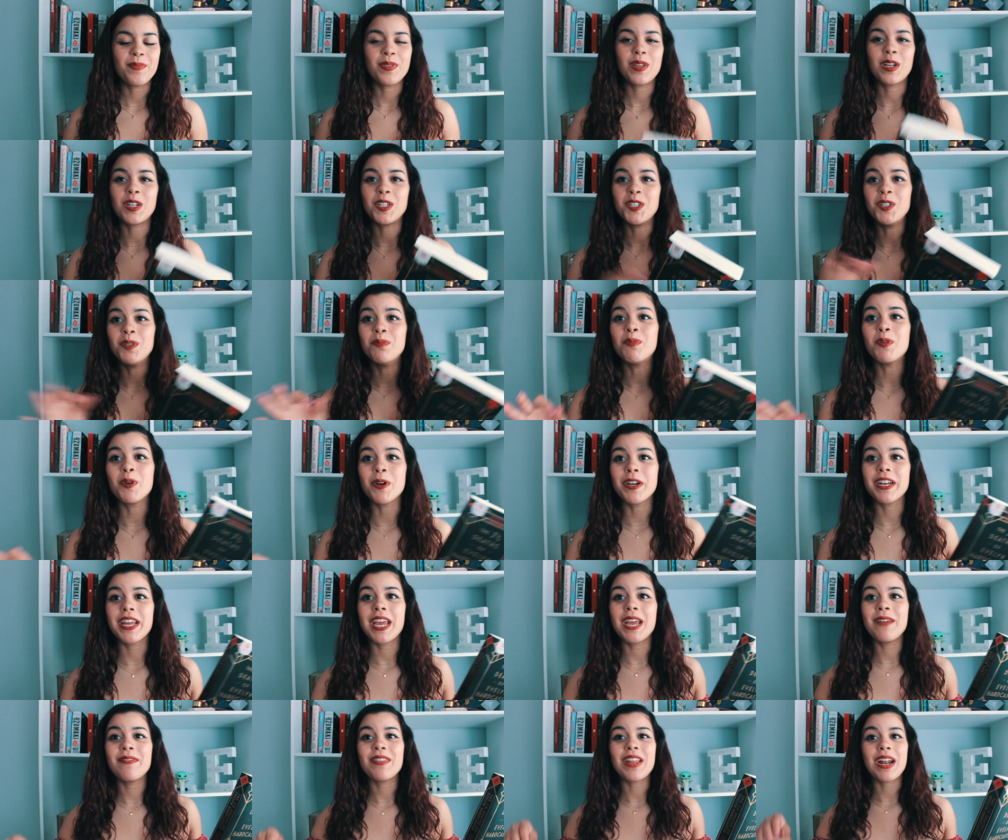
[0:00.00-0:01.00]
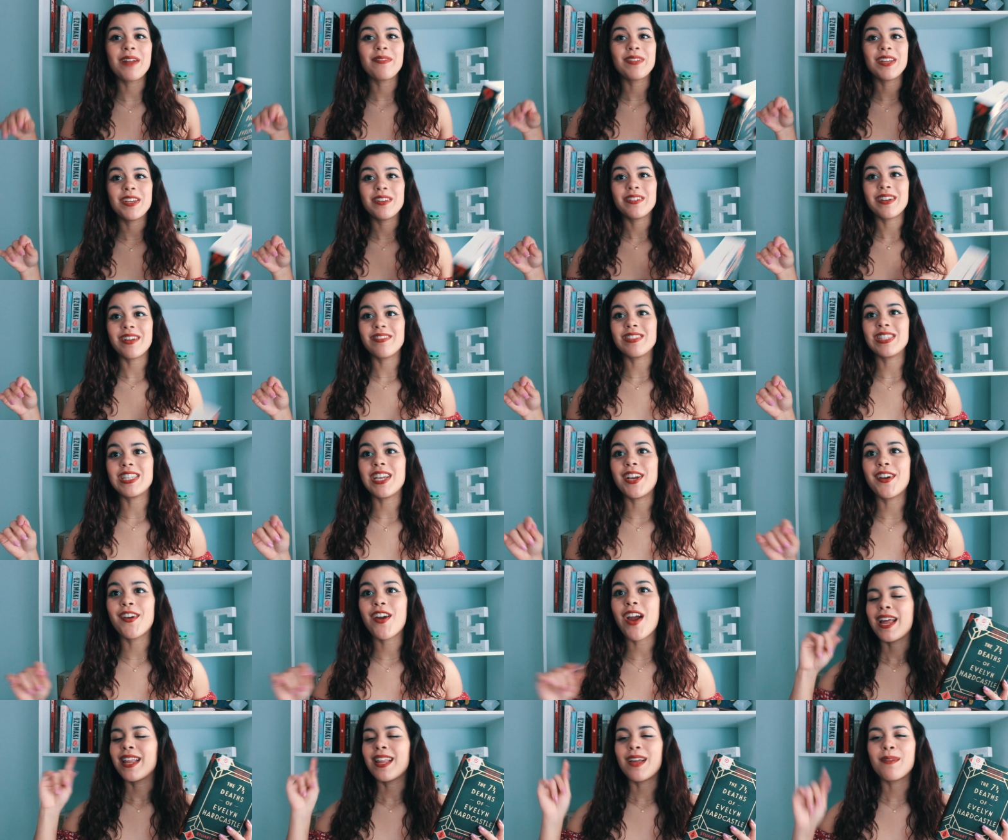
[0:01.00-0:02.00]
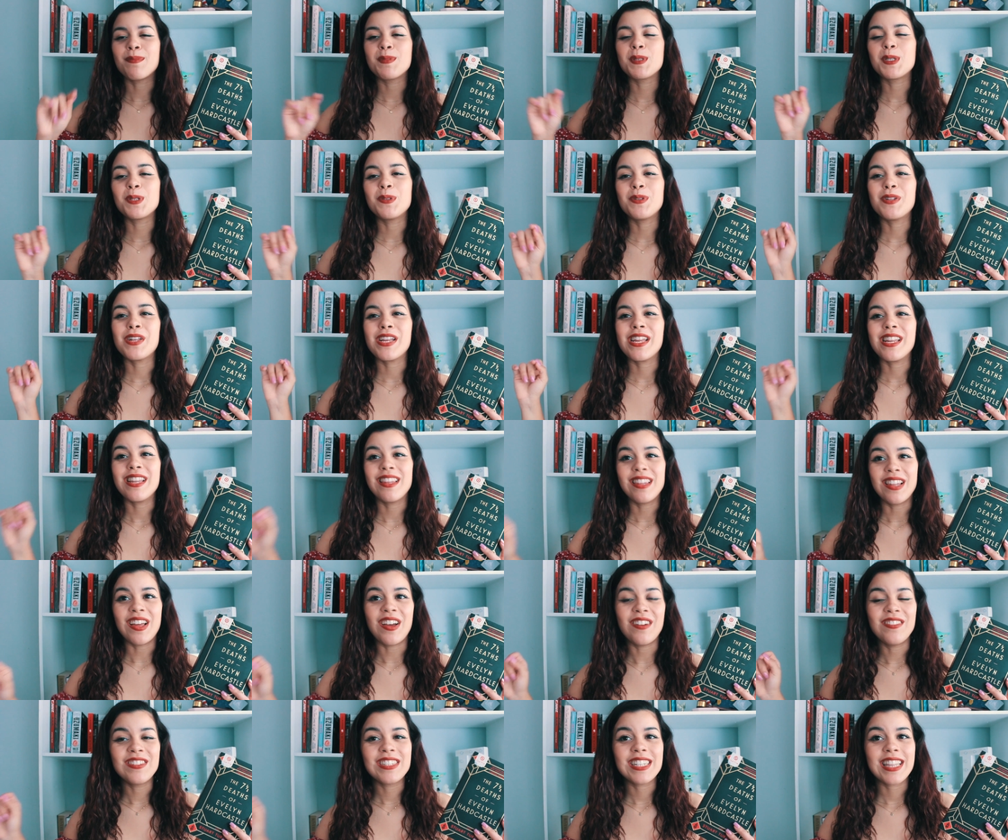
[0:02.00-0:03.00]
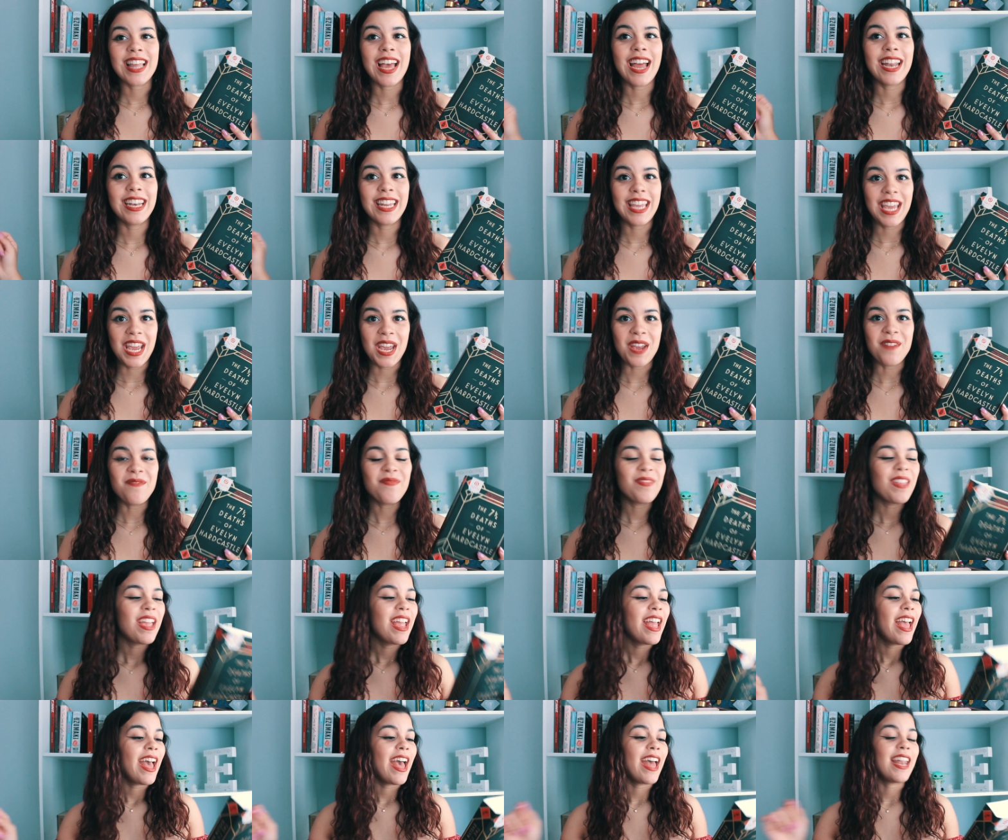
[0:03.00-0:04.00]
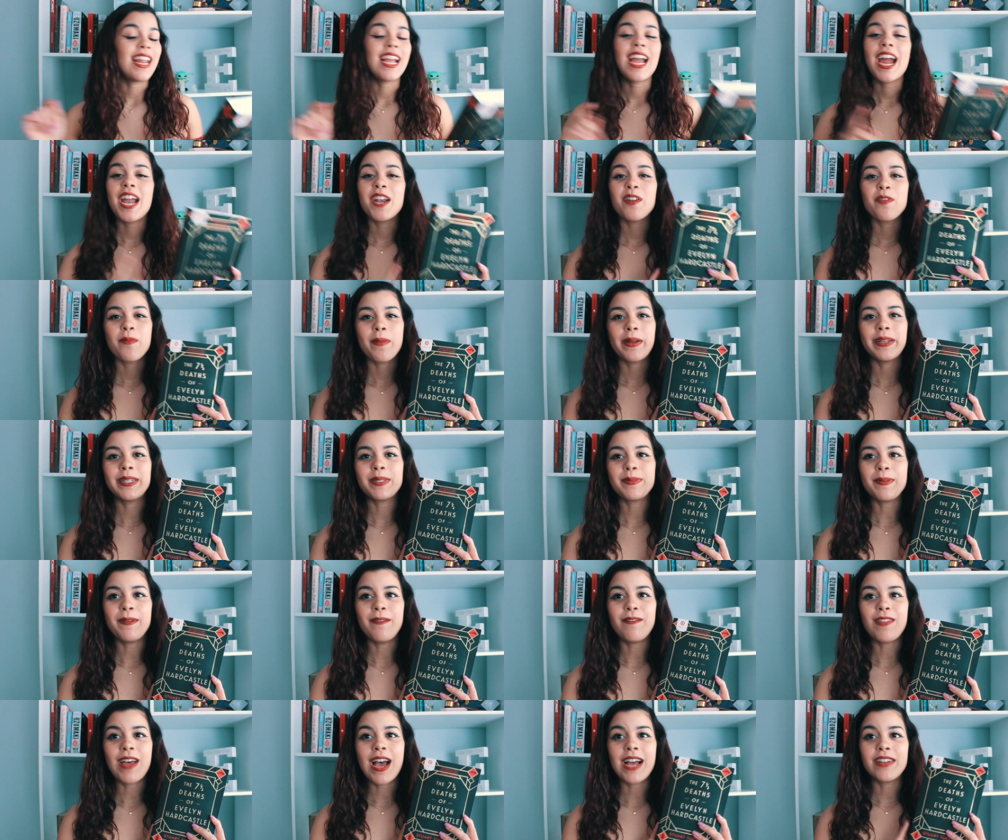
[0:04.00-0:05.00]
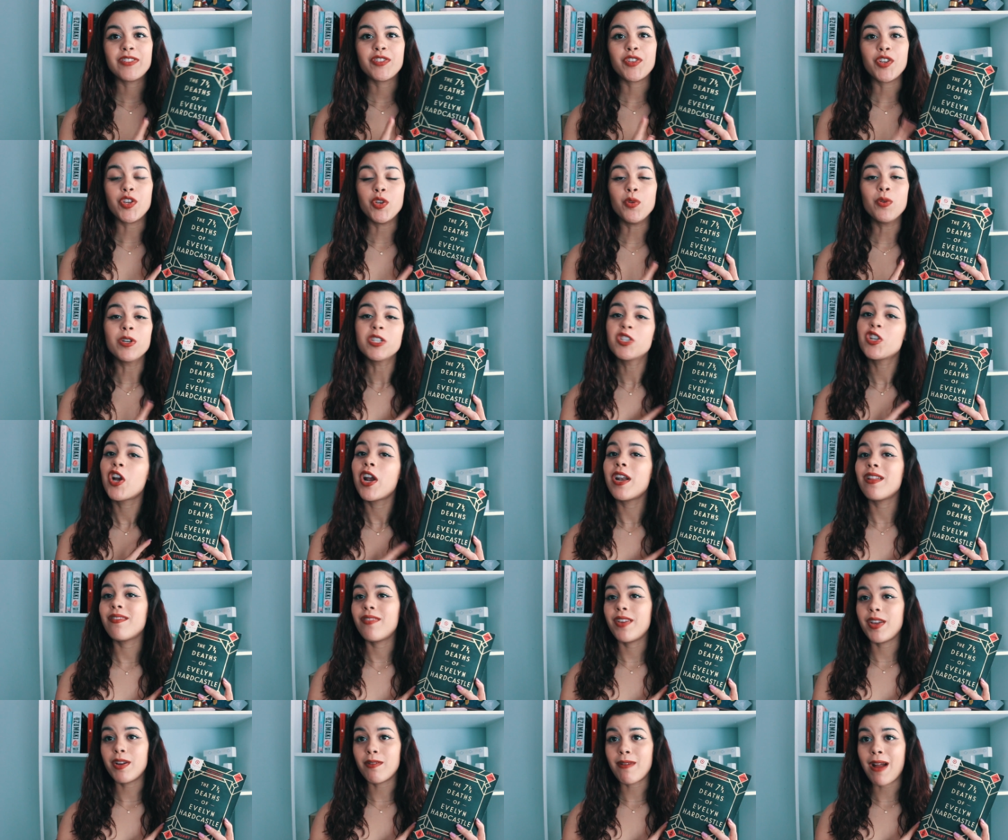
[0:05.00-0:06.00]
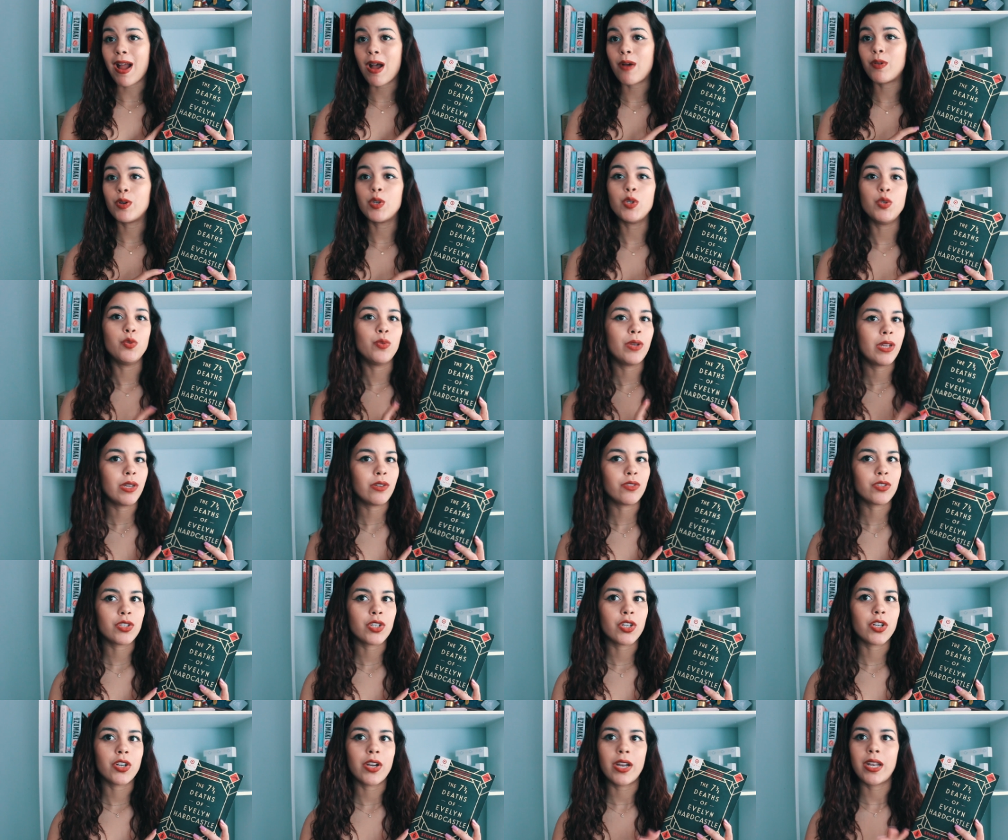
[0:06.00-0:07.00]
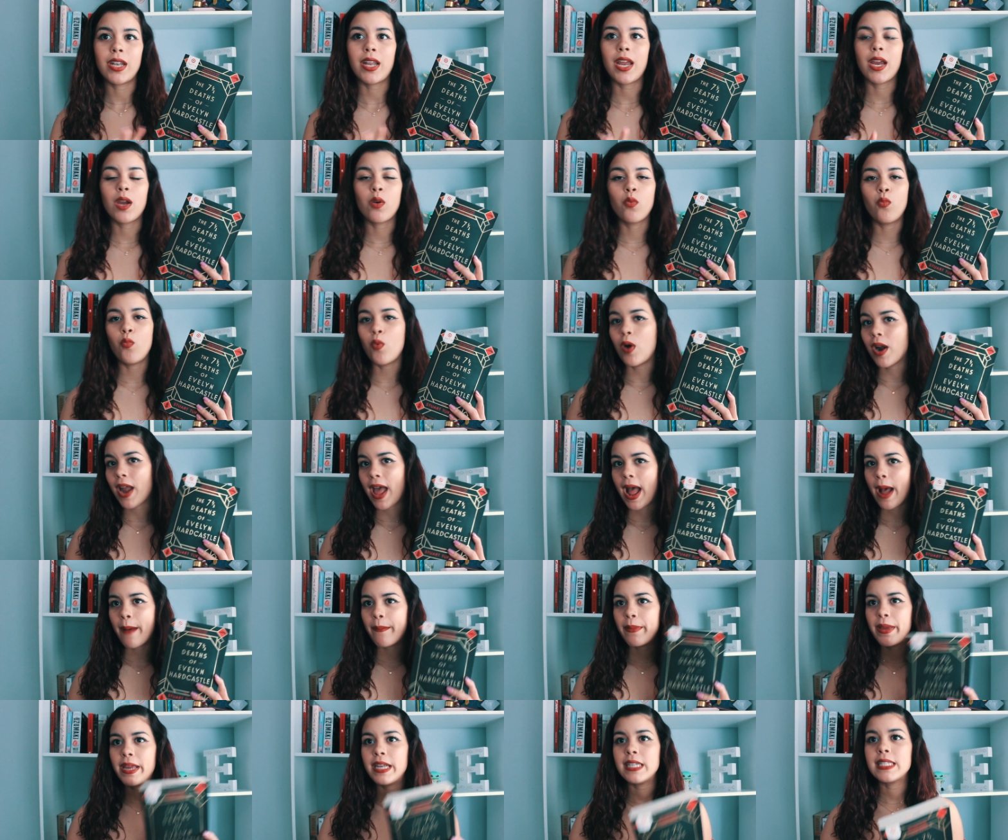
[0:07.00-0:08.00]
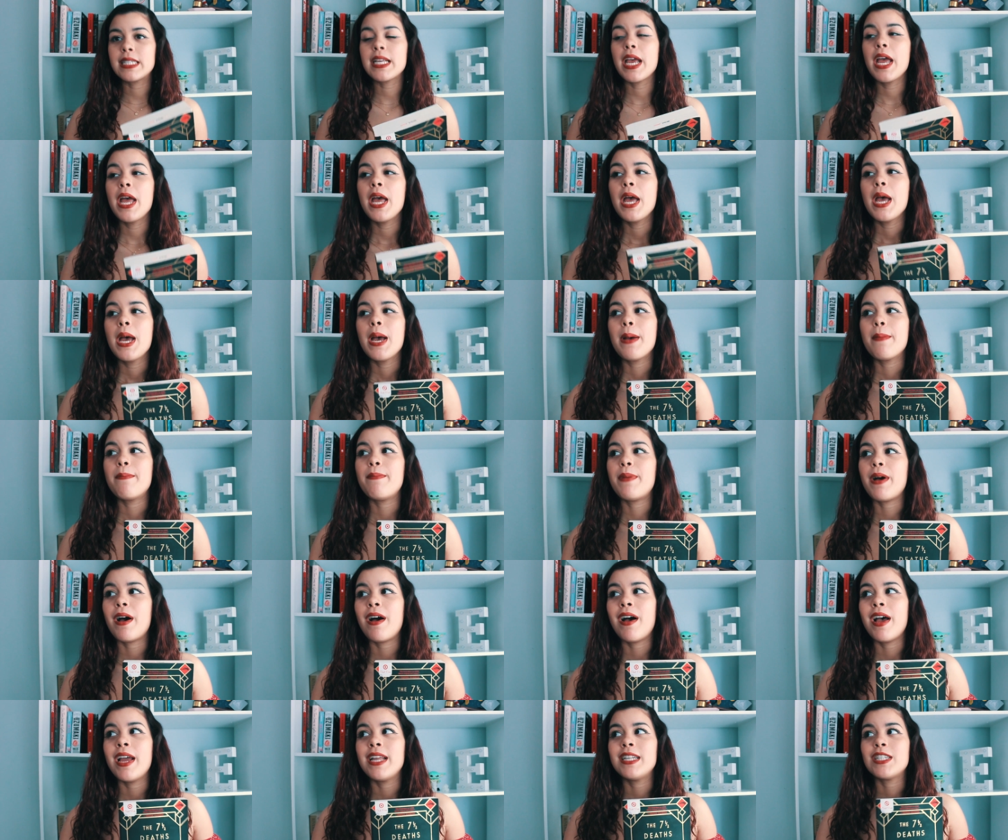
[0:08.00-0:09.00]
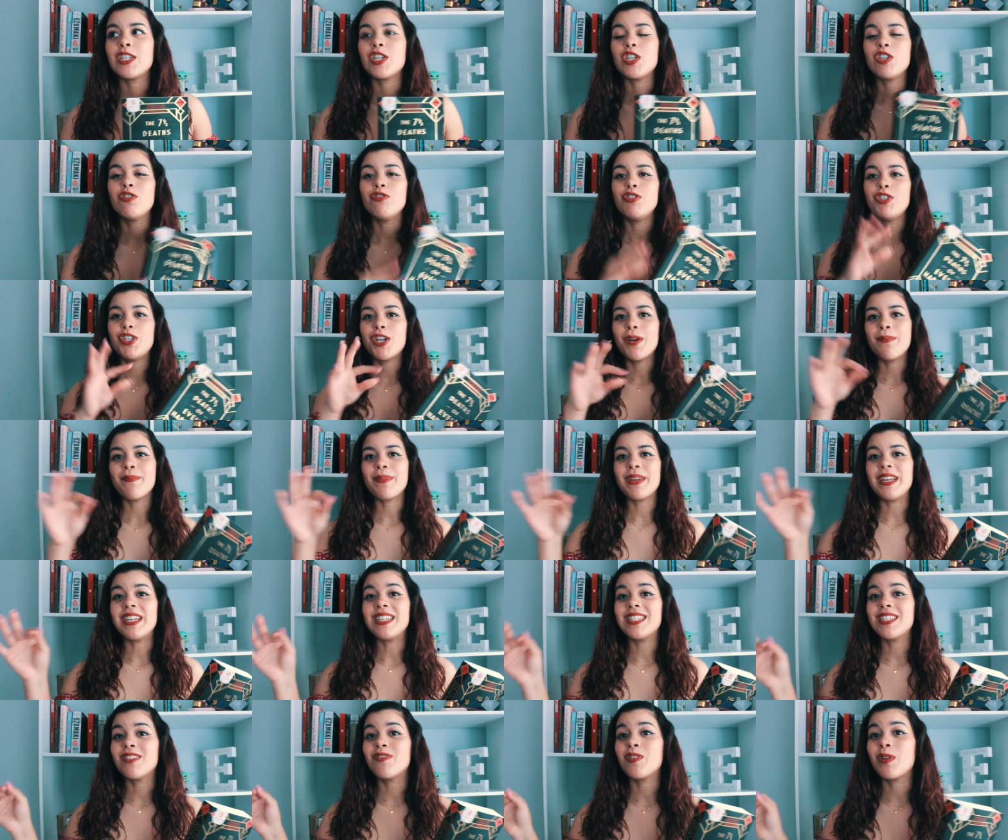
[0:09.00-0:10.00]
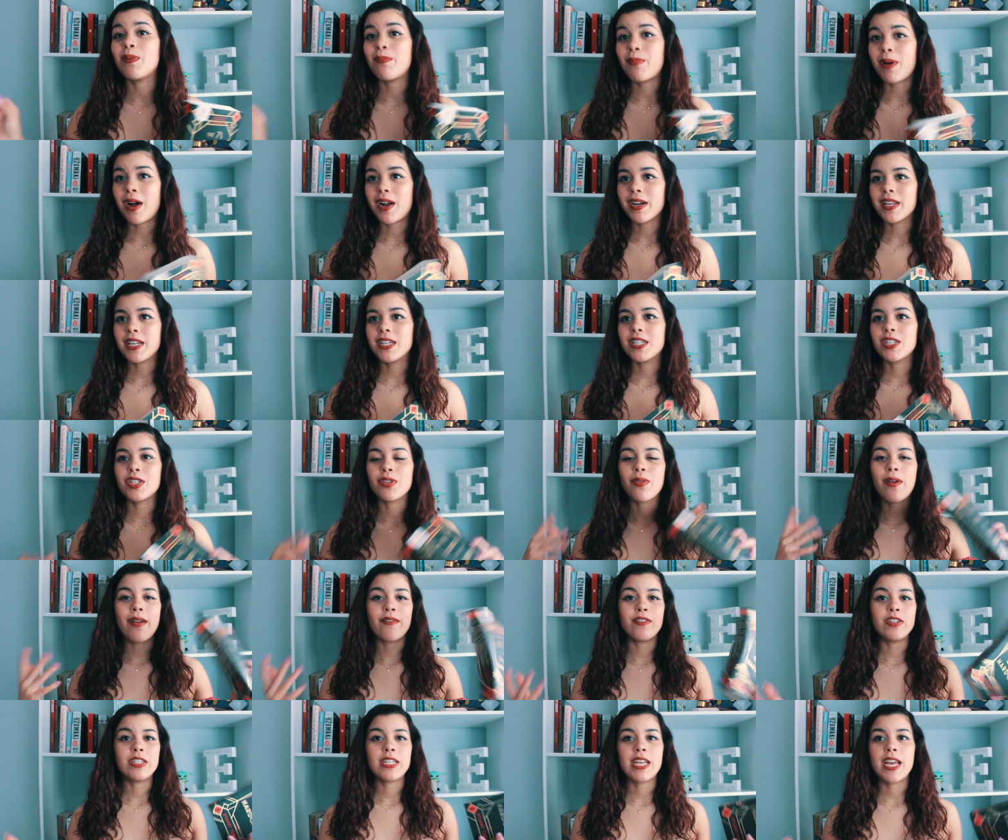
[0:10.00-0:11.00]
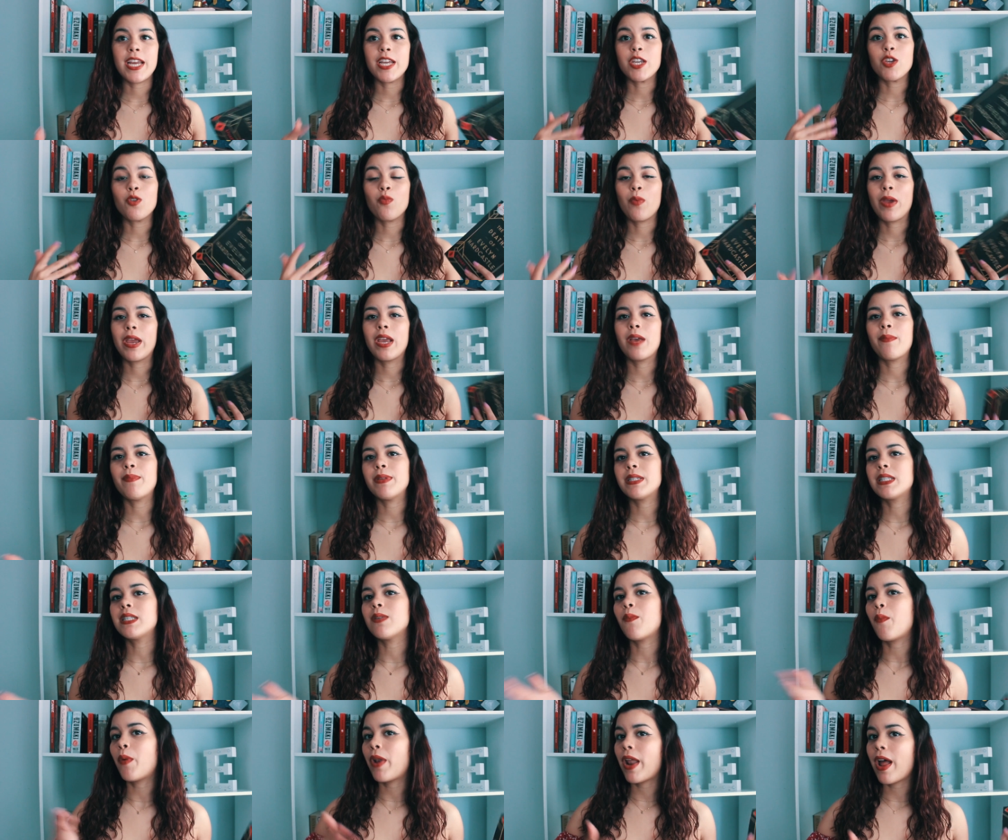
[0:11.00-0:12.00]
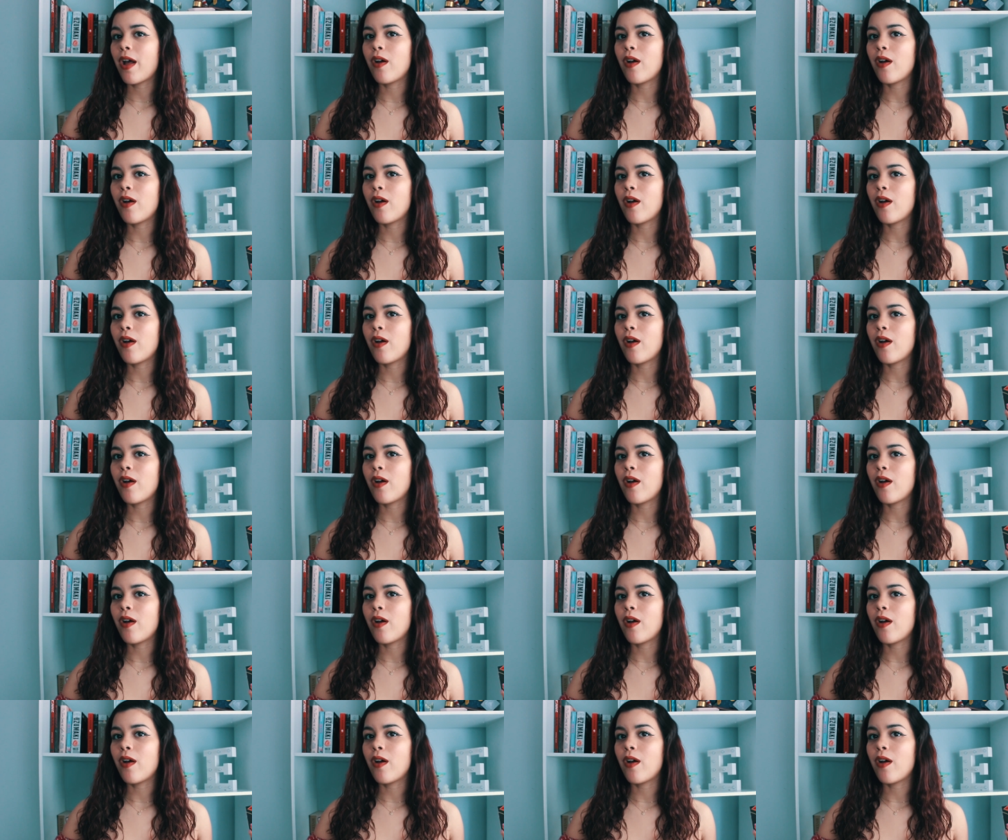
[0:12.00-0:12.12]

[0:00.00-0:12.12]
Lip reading: the Clue board game that I played when I was younger. I absolutely loved that game, and it kind of reminds me of that. So you are trying to figure out who killed her and like what happened, but you jump in different bodies. So every day you wake up as someone